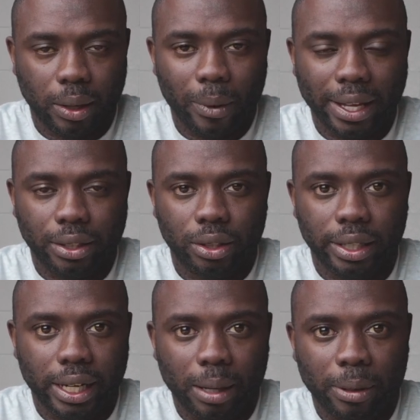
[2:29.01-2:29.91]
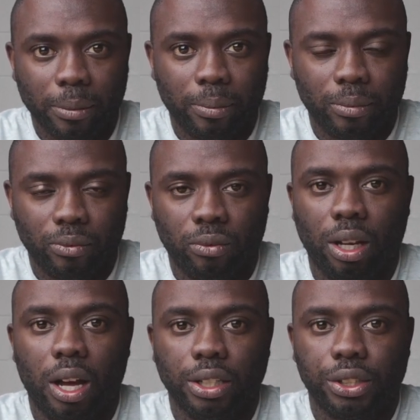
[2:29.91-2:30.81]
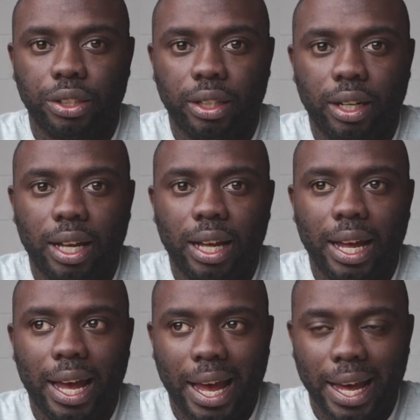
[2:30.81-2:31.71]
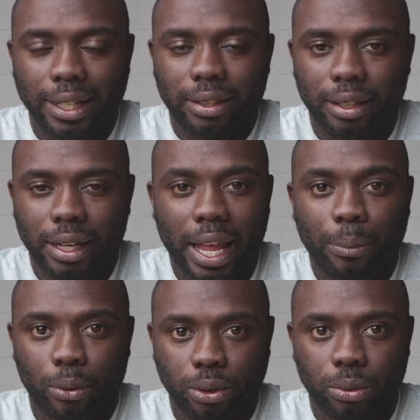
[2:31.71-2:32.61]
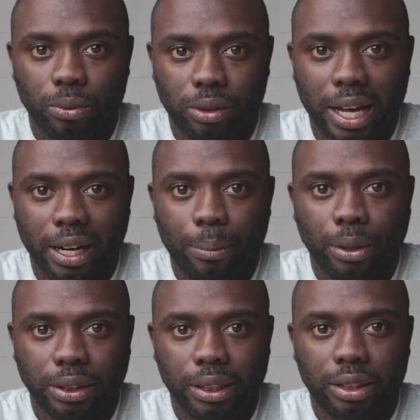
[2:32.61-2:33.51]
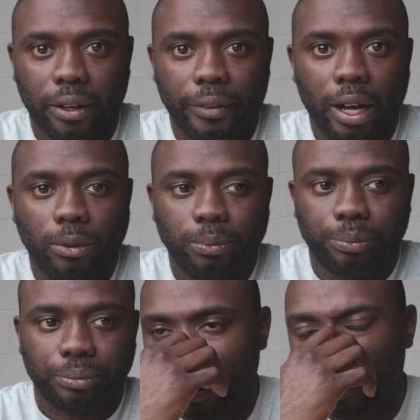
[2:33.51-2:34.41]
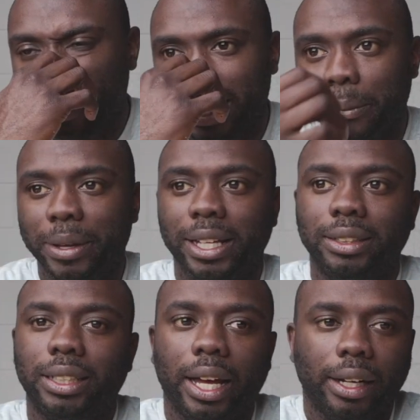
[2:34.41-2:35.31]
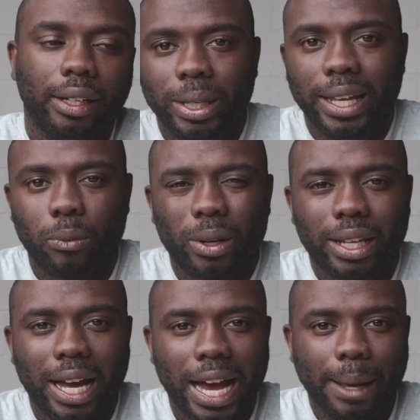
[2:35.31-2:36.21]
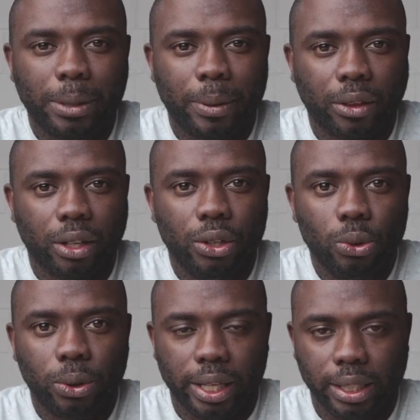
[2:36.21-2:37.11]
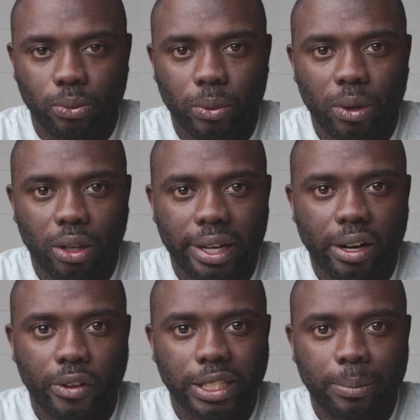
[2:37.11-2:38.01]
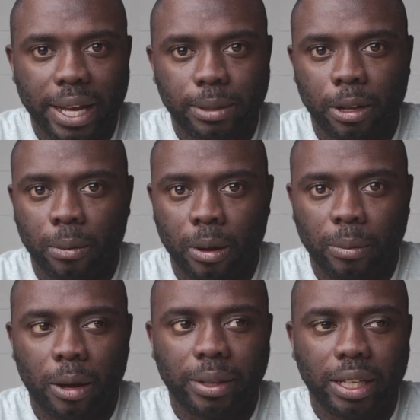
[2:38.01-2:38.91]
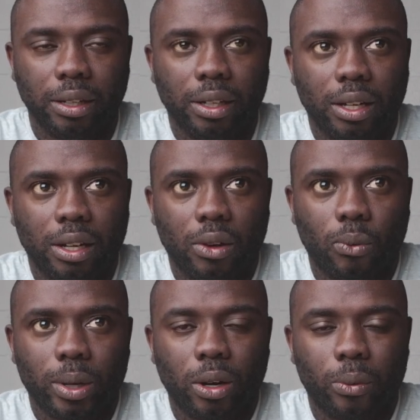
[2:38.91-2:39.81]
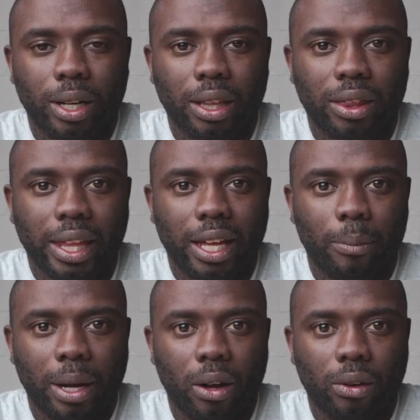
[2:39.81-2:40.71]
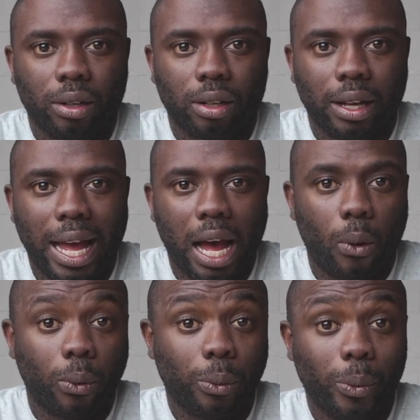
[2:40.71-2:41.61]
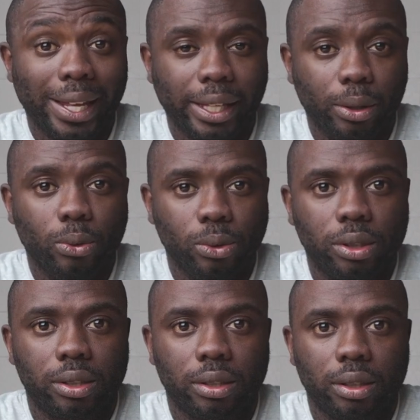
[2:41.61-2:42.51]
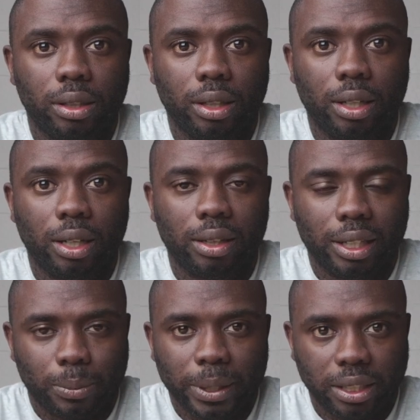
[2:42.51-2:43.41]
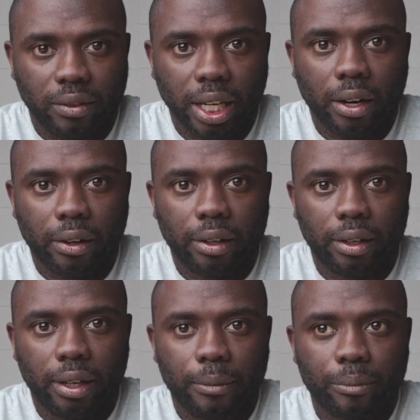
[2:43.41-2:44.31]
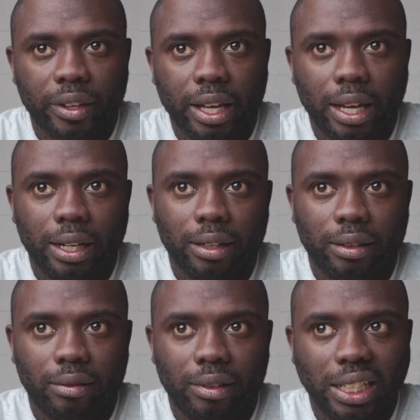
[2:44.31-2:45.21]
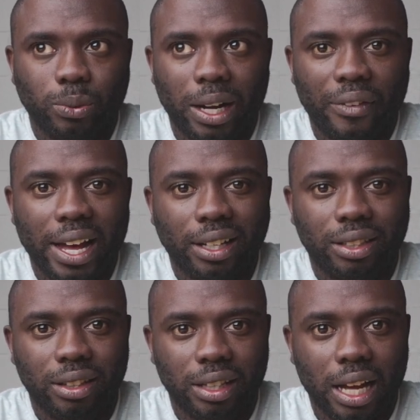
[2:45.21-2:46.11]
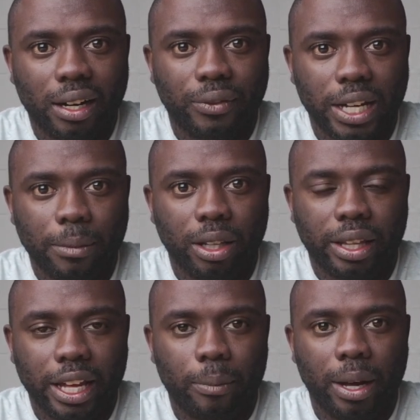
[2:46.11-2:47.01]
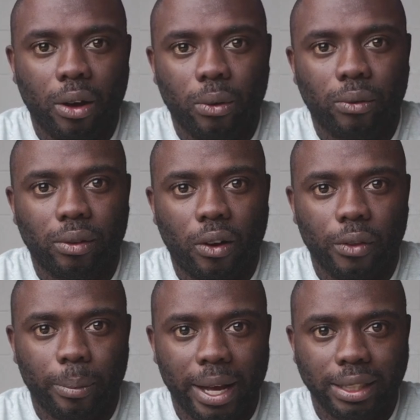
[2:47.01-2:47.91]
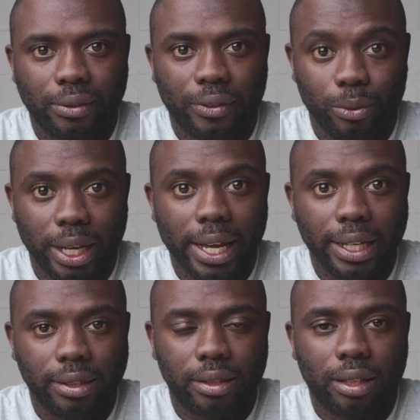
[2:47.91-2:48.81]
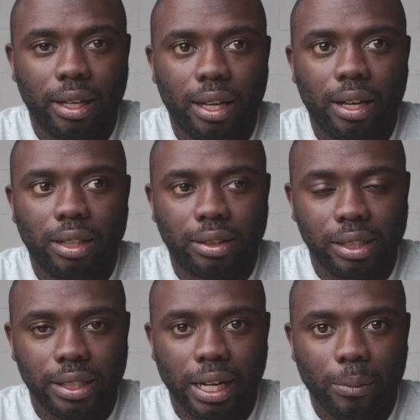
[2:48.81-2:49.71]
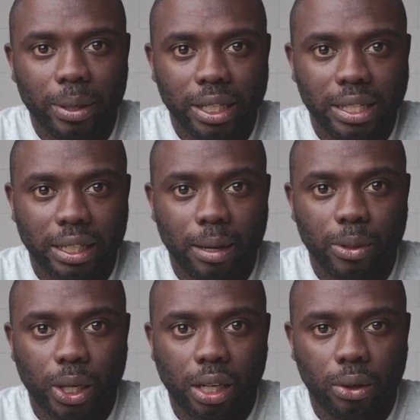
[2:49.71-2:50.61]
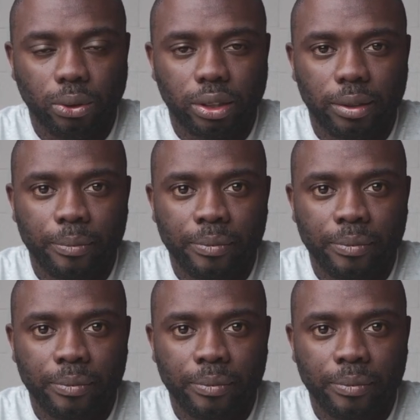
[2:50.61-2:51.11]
They wait until the NAB launch in April to kind of push this stuff out. And with that being said, we get really hyped about the new things. We want to look at all the specs, blah, blah, blah, but then we don't really think about how would we use this piece of gear. And that's what I've had a lot of time to think about over the past few days since NAB has come to a close.